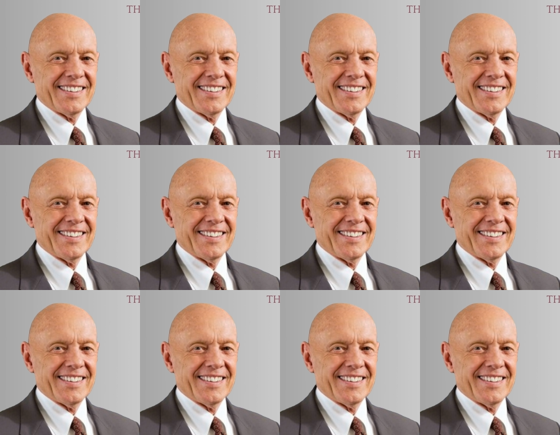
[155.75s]

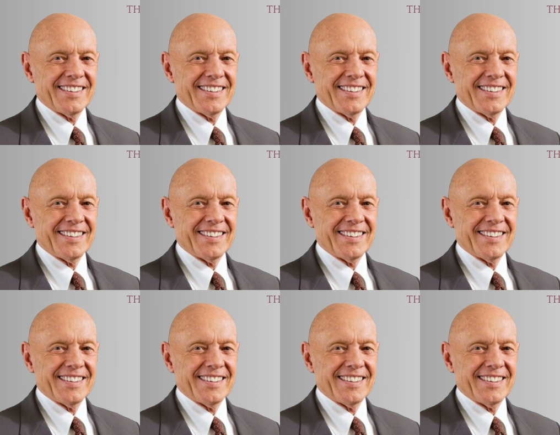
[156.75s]

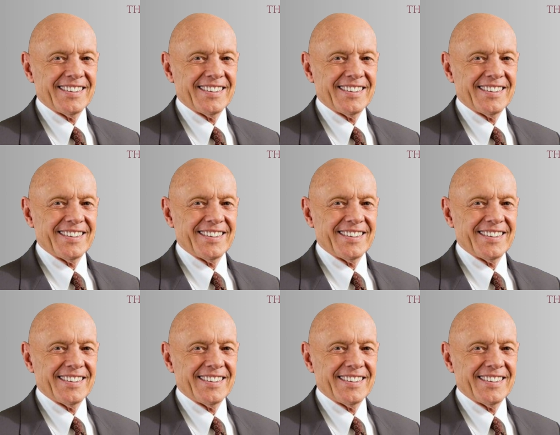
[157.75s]

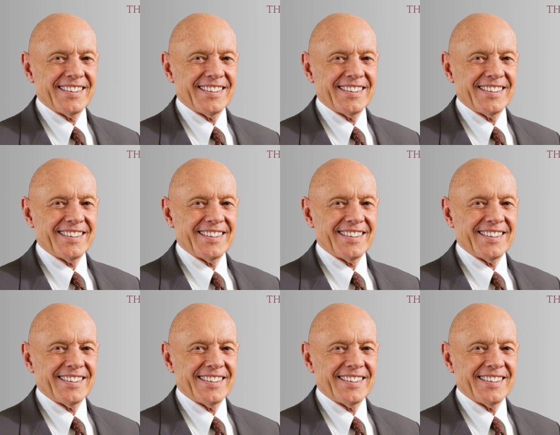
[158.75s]

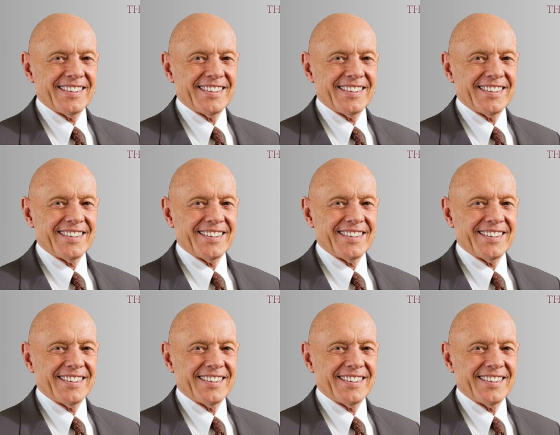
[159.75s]
(no lip movement)